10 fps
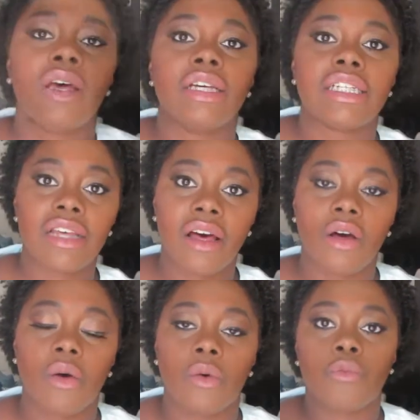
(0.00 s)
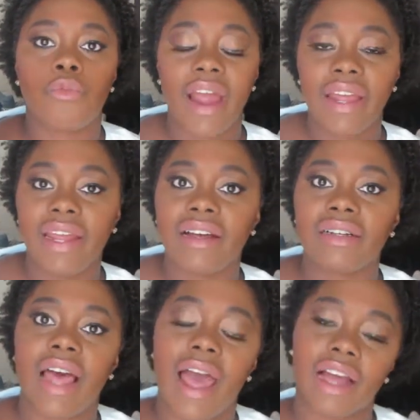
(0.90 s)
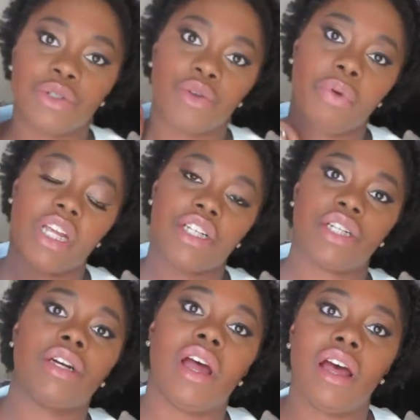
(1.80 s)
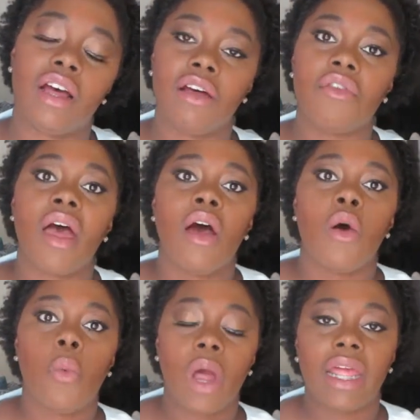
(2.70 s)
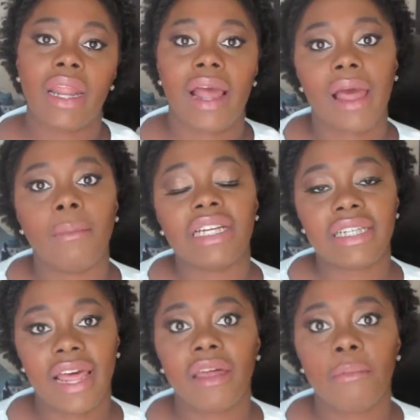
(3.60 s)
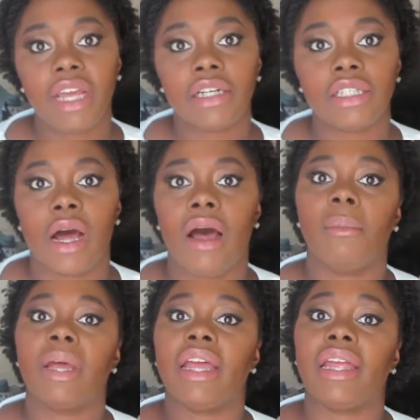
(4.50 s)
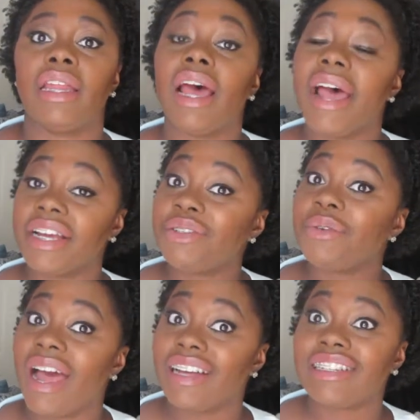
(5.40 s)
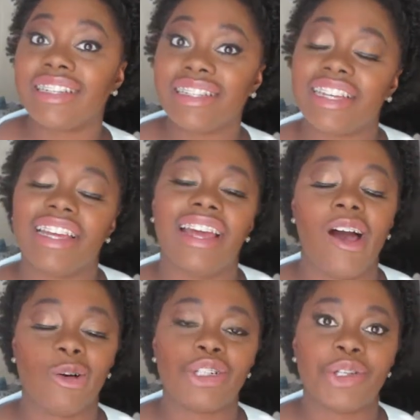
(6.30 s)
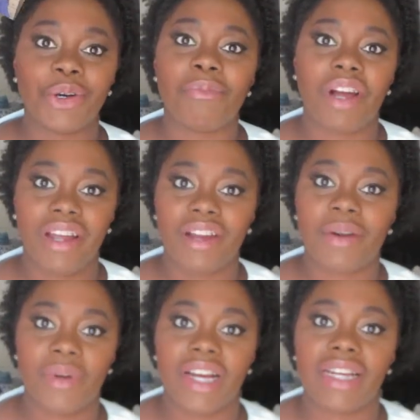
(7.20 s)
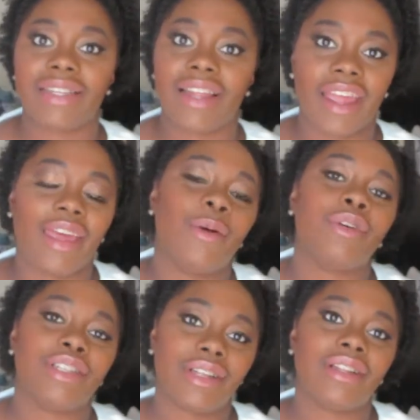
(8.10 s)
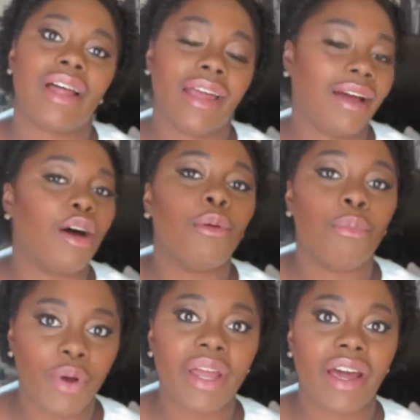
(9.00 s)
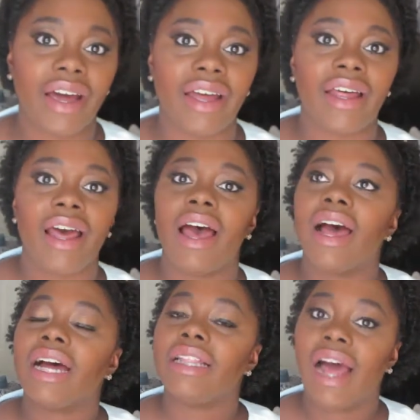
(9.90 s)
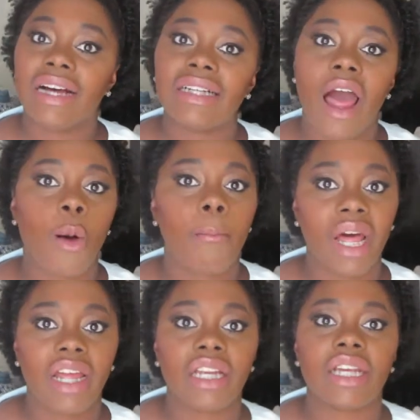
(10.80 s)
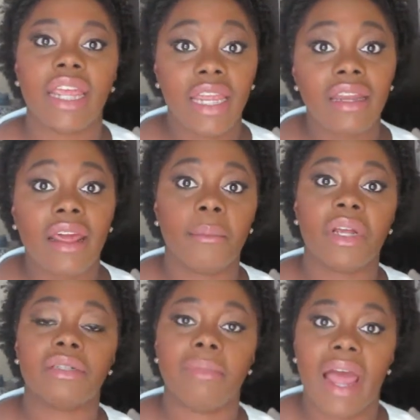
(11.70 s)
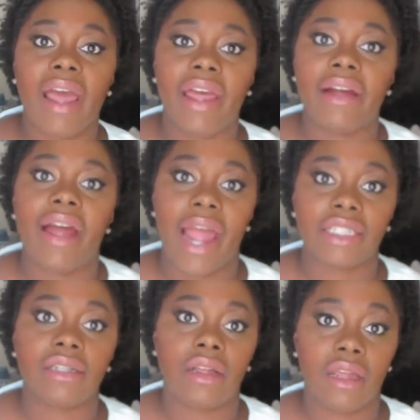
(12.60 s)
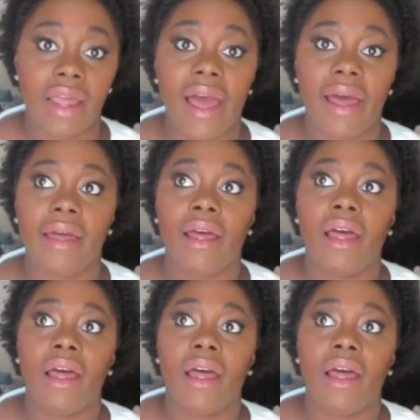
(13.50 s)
So right here is an actual picture of when I got my second big chop, and as you guys can see how short my hair was, like it was a, like a boy cut. That's how much heat damage my hair actually got